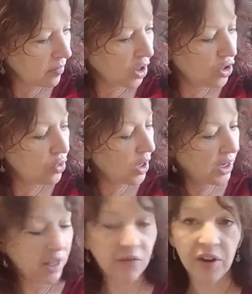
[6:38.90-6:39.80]
You
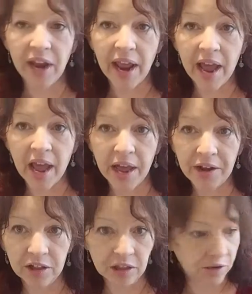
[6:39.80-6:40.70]
can even add
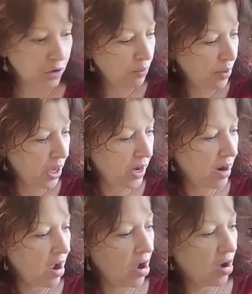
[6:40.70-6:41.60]
a little bit
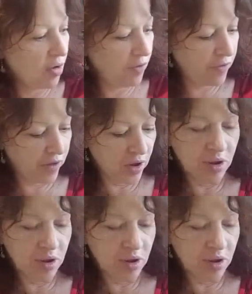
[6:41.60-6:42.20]
of